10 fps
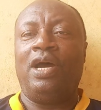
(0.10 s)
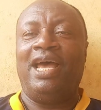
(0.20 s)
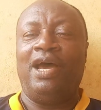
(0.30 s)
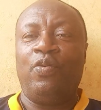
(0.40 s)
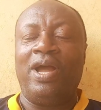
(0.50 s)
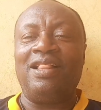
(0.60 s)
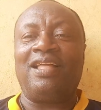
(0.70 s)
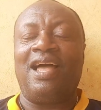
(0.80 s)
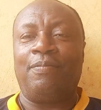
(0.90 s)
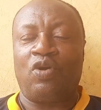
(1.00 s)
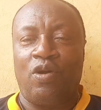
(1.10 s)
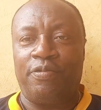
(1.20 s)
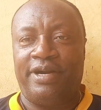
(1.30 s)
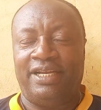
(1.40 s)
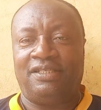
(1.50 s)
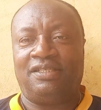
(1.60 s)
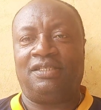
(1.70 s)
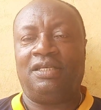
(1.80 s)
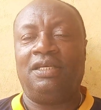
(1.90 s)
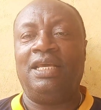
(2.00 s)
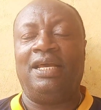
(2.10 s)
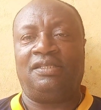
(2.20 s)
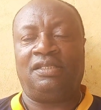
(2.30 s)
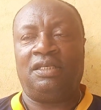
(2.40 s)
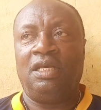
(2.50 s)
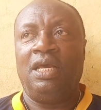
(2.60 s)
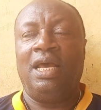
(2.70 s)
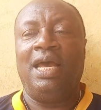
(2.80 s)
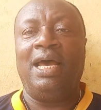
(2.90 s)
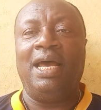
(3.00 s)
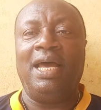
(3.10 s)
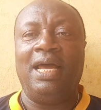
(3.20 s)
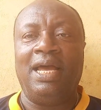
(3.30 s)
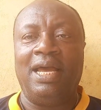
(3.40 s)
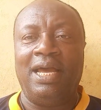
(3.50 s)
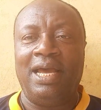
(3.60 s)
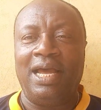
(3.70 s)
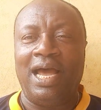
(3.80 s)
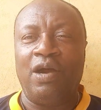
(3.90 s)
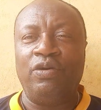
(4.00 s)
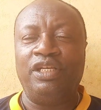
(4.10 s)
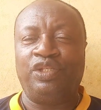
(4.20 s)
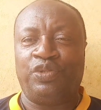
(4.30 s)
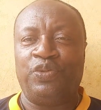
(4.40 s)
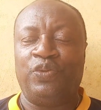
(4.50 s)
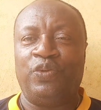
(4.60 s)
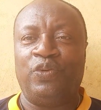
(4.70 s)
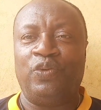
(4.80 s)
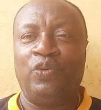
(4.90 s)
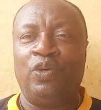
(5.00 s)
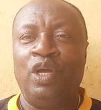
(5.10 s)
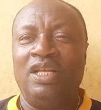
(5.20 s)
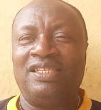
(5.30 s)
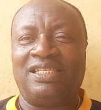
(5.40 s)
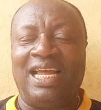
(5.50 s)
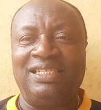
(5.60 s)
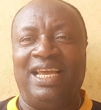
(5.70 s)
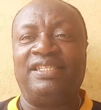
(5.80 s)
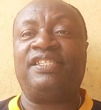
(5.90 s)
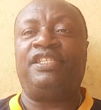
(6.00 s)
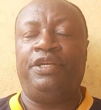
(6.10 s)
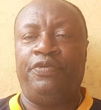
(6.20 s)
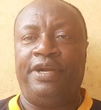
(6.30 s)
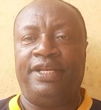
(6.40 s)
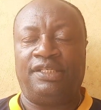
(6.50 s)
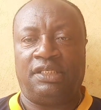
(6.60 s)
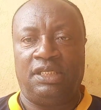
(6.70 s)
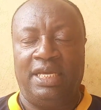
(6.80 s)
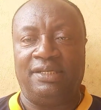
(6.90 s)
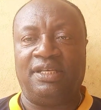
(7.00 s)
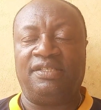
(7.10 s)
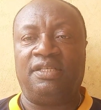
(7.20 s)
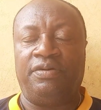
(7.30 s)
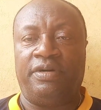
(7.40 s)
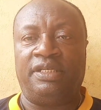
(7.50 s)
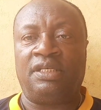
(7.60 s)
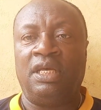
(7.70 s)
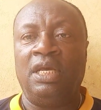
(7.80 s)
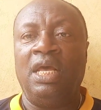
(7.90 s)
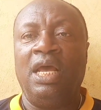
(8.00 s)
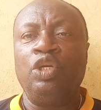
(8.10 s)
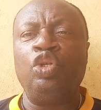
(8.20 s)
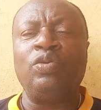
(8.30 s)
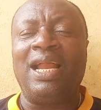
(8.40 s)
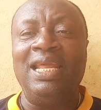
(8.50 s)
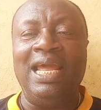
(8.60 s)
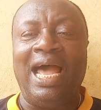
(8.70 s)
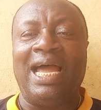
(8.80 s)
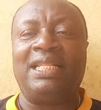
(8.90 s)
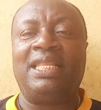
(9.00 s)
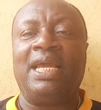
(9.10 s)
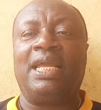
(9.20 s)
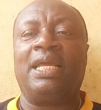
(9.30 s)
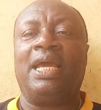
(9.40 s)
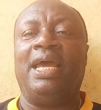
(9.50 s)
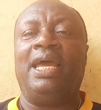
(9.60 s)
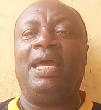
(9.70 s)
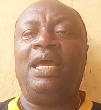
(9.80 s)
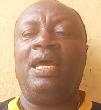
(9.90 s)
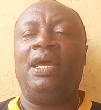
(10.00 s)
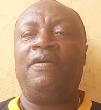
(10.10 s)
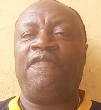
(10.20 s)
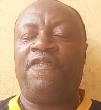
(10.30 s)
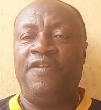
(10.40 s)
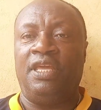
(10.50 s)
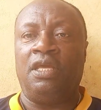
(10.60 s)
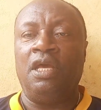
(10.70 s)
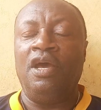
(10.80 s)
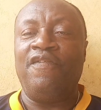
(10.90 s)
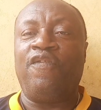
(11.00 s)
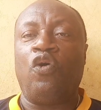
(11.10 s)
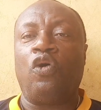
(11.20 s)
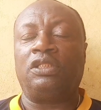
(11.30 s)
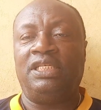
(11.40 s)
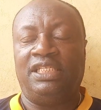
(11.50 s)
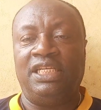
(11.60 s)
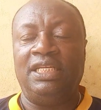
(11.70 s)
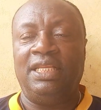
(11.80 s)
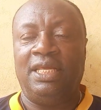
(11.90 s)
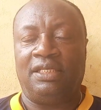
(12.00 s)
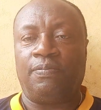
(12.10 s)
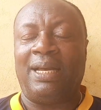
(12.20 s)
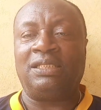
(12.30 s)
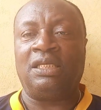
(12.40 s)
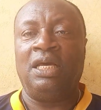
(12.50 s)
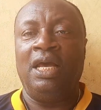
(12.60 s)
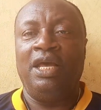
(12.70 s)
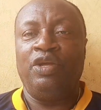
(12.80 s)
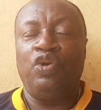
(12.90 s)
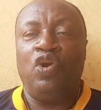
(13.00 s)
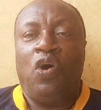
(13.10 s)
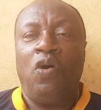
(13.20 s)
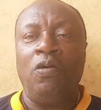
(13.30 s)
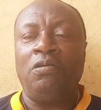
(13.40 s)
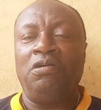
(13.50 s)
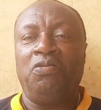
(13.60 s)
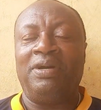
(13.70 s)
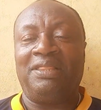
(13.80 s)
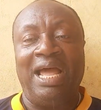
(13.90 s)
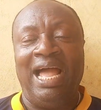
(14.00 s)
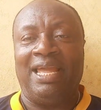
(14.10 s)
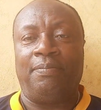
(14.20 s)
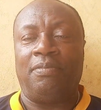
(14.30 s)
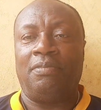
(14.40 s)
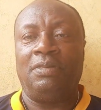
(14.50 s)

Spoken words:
Welcome, comrades. Yes, I wish to start a series. Yes, a series. Usually, I take a fee for teaching this, but you know, with time,